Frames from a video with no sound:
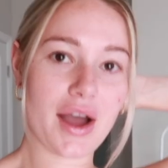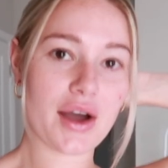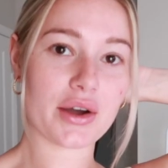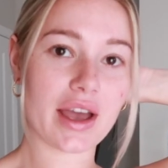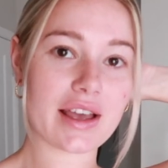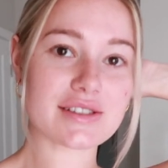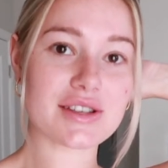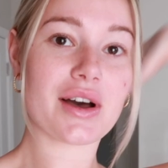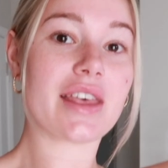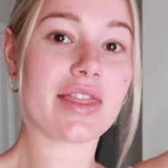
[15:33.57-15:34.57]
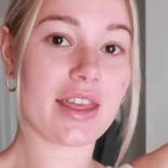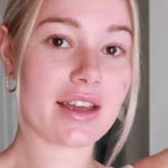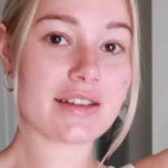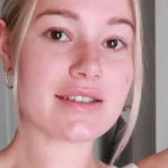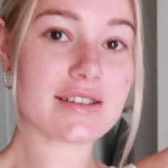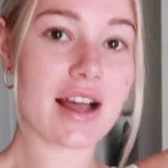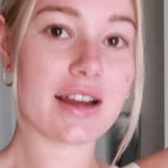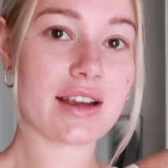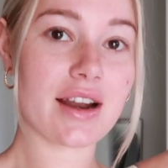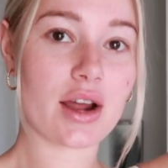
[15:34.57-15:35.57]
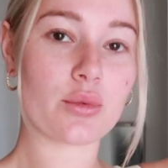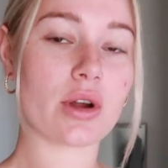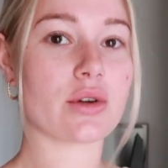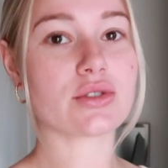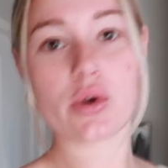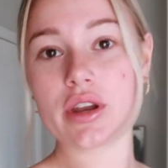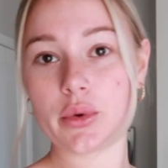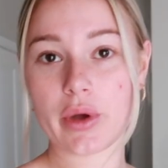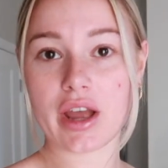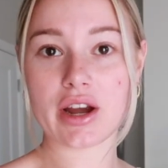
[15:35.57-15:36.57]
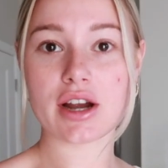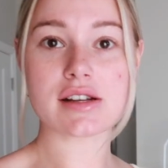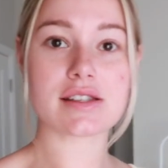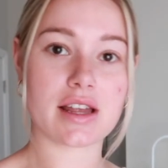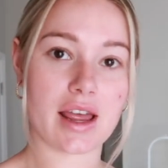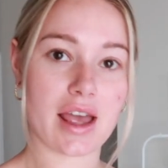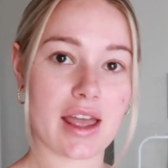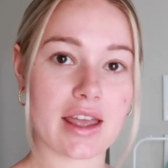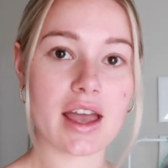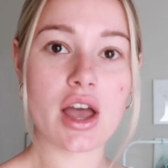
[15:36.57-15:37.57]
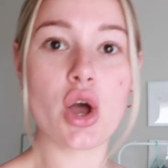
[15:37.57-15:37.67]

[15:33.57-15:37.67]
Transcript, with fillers: Okay, so I think I decided on what I was going to wear today